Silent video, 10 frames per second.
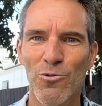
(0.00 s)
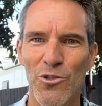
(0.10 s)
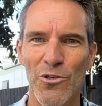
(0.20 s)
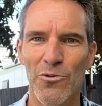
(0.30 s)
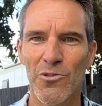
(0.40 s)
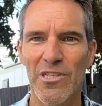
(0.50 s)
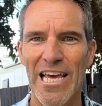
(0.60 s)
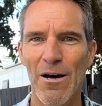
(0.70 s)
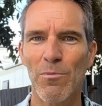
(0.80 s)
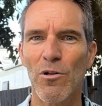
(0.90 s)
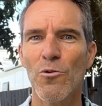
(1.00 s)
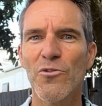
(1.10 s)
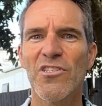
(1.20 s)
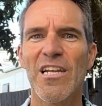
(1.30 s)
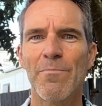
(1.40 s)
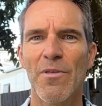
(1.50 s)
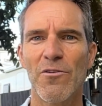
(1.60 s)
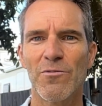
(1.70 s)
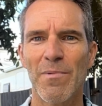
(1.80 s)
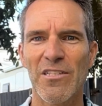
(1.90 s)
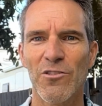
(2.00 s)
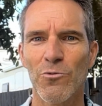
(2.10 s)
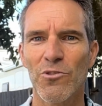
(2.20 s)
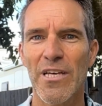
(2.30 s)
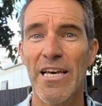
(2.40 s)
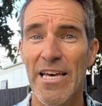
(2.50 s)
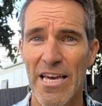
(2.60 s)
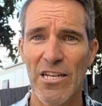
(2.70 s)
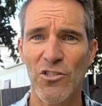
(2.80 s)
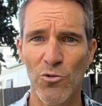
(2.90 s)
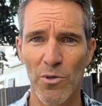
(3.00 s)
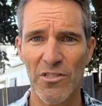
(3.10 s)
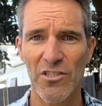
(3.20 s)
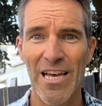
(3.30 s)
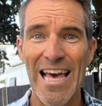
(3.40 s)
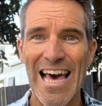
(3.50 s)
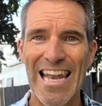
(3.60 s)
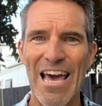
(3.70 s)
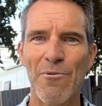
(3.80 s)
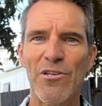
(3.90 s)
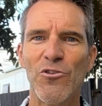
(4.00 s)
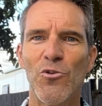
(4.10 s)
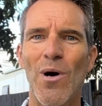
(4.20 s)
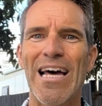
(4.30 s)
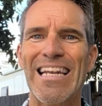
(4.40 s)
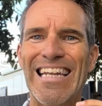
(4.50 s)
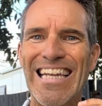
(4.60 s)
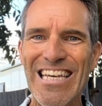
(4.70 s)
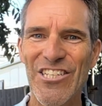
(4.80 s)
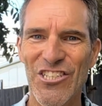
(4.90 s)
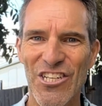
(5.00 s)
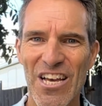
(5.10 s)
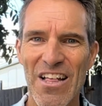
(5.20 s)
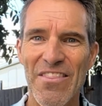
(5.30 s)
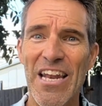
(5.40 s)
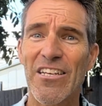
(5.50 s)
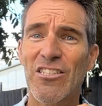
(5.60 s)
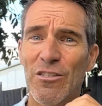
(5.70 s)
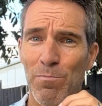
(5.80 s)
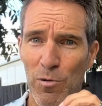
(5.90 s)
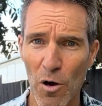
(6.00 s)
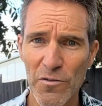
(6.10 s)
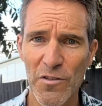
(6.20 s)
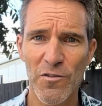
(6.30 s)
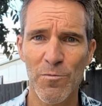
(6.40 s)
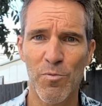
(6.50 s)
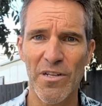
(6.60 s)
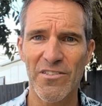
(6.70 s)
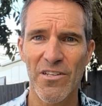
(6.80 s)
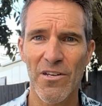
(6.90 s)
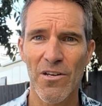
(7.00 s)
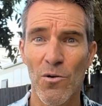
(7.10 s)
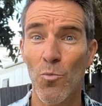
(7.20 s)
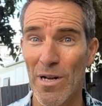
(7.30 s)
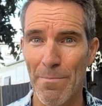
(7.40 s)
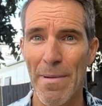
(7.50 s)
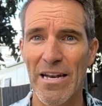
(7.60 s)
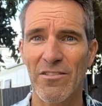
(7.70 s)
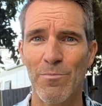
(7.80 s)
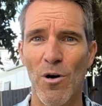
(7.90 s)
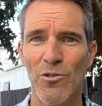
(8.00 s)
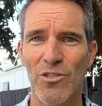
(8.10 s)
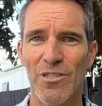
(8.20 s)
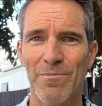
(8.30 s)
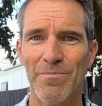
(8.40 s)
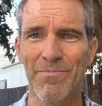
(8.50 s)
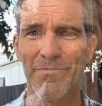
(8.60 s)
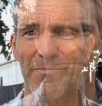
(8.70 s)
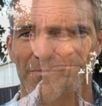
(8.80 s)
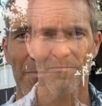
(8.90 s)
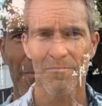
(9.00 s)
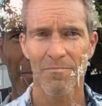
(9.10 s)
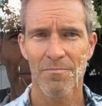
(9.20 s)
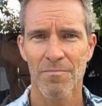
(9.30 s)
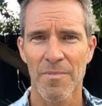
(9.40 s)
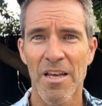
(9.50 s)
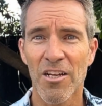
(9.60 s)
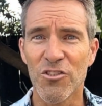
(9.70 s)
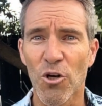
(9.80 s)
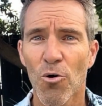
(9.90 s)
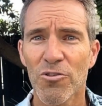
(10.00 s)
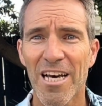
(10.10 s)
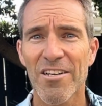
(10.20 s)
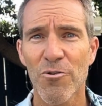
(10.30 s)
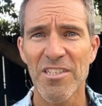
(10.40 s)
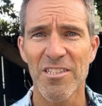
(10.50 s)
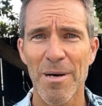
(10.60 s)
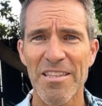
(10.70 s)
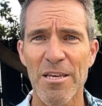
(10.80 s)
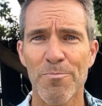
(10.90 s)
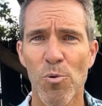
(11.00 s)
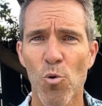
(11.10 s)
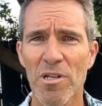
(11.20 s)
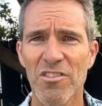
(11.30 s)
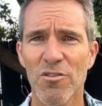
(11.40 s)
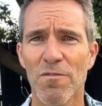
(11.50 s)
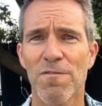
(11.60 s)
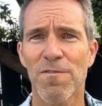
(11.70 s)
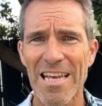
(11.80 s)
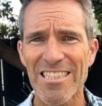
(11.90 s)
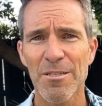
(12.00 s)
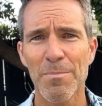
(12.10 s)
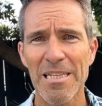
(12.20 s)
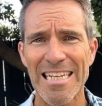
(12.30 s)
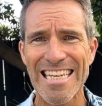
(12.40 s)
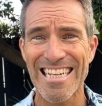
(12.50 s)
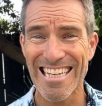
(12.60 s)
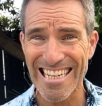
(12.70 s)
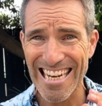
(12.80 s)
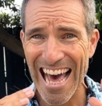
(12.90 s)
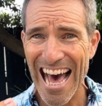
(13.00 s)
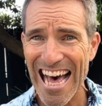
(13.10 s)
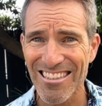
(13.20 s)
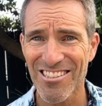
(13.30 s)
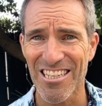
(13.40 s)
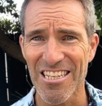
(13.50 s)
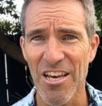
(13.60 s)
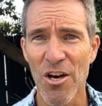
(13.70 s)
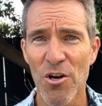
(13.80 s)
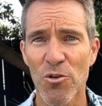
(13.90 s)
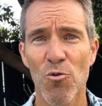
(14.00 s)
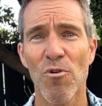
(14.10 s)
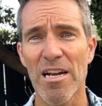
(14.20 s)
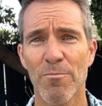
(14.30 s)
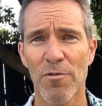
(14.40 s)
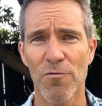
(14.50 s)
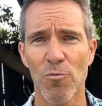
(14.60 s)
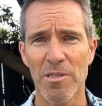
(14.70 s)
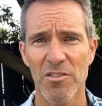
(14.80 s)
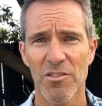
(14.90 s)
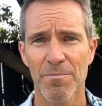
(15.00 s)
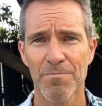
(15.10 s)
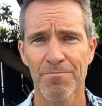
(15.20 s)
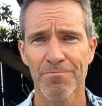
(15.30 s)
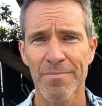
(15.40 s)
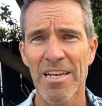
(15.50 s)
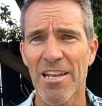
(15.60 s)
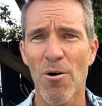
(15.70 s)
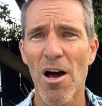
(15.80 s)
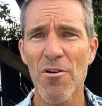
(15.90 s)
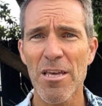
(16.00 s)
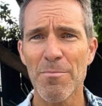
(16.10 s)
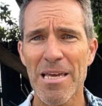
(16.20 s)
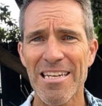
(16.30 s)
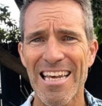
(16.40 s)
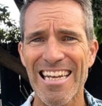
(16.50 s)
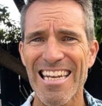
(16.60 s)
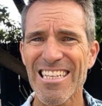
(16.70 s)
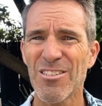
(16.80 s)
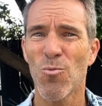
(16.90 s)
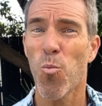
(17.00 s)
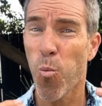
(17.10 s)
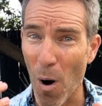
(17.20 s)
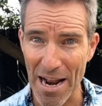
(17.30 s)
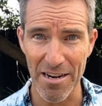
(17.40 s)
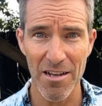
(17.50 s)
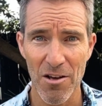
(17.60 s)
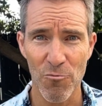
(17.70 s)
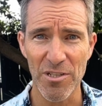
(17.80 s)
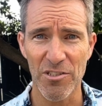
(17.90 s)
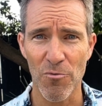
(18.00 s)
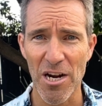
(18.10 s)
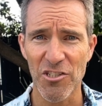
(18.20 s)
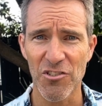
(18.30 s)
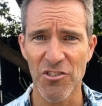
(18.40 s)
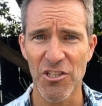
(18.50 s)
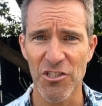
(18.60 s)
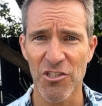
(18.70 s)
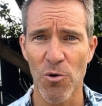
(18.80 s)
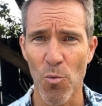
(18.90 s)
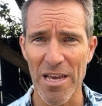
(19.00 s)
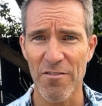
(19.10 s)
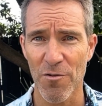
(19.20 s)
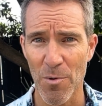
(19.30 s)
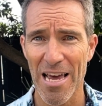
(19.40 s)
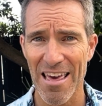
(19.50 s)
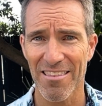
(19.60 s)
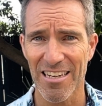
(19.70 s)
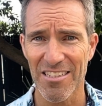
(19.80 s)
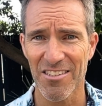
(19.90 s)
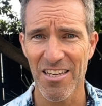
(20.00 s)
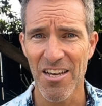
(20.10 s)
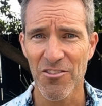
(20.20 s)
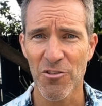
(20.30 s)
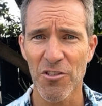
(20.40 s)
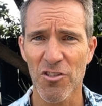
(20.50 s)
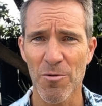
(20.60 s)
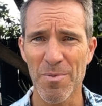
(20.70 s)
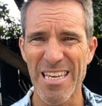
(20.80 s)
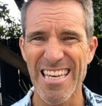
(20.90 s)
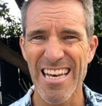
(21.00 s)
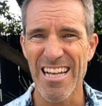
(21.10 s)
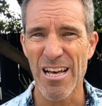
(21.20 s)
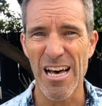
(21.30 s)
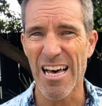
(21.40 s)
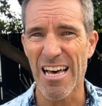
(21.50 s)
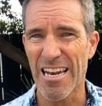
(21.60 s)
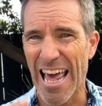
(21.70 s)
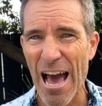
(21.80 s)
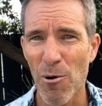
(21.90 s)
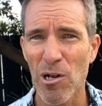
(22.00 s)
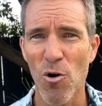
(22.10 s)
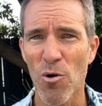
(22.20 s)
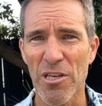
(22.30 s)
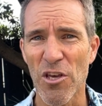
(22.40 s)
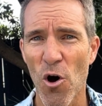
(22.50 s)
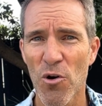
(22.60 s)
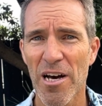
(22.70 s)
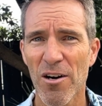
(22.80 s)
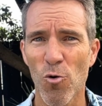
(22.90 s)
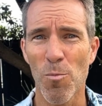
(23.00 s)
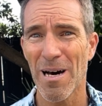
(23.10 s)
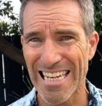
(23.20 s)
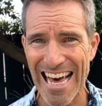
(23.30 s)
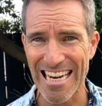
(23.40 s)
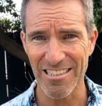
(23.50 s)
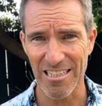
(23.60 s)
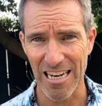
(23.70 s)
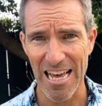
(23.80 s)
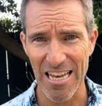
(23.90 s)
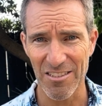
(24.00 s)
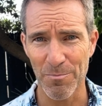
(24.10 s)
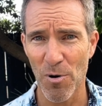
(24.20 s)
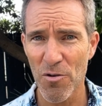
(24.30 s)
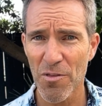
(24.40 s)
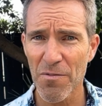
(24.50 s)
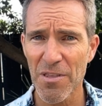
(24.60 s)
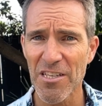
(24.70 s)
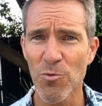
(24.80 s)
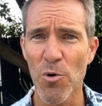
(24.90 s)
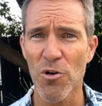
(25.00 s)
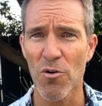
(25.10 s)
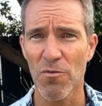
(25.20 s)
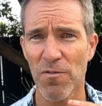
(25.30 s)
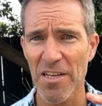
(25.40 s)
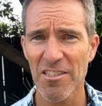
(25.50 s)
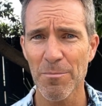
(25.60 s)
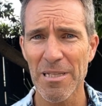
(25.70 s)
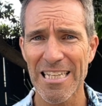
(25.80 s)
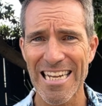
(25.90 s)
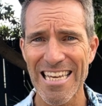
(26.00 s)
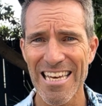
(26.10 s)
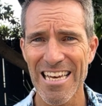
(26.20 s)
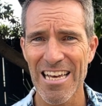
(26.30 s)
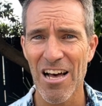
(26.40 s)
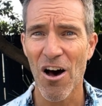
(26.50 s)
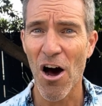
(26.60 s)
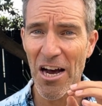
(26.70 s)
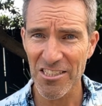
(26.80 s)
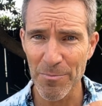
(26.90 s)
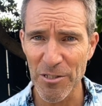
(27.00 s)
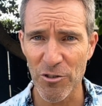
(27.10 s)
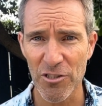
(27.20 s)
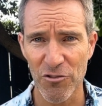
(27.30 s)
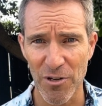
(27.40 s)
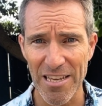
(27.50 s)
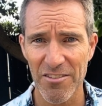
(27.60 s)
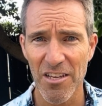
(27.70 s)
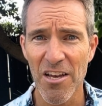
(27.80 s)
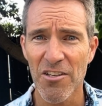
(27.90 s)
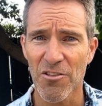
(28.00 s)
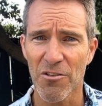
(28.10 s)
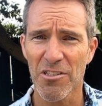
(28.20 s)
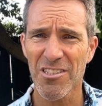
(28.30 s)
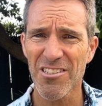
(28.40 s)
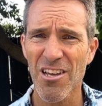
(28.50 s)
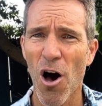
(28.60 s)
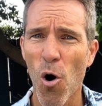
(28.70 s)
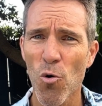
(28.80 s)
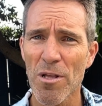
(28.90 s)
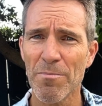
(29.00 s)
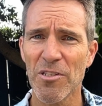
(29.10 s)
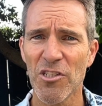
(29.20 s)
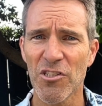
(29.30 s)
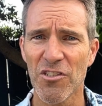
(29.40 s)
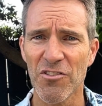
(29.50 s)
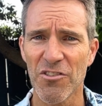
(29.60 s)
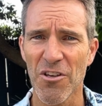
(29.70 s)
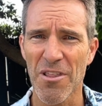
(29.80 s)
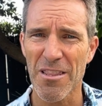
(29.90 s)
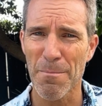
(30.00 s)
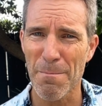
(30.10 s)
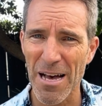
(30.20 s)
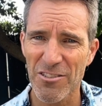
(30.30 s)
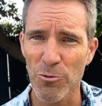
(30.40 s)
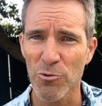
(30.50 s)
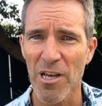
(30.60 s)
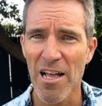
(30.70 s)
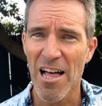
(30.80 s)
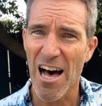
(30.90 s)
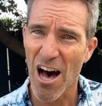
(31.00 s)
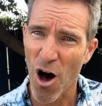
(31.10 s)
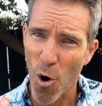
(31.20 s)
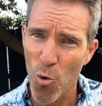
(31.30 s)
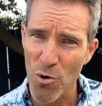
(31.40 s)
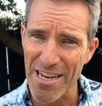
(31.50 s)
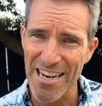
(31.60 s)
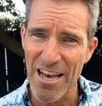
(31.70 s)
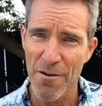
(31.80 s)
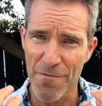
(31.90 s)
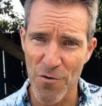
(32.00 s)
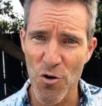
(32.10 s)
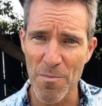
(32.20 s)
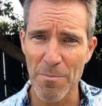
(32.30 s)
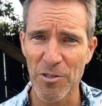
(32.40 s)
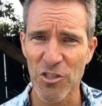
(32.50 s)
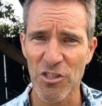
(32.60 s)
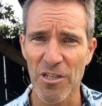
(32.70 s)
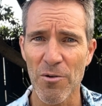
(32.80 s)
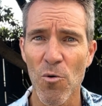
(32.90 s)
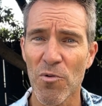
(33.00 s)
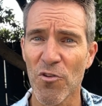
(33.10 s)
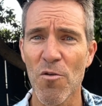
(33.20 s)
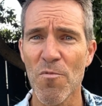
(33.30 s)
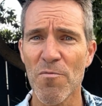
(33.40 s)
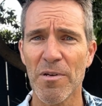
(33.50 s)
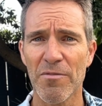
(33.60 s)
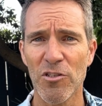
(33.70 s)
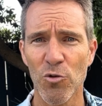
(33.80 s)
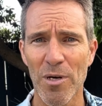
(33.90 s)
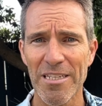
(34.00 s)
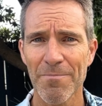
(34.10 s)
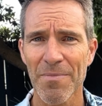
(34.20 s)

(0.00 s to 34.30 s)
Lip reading: circles can help loosen up those muscles and joints, allowing you to unleash that explosive sprint when it matters most. Don't underestimate the importance of flexibility in enhancing your running performance. Now I recommend at least 1 restoration session a week for my athletes. So this could be an hour-long yoga or Pilates class. Both of these work on flexibility, isometric strength, so this is holding positions so that the muscles are holding firmer position with no movement of the joint,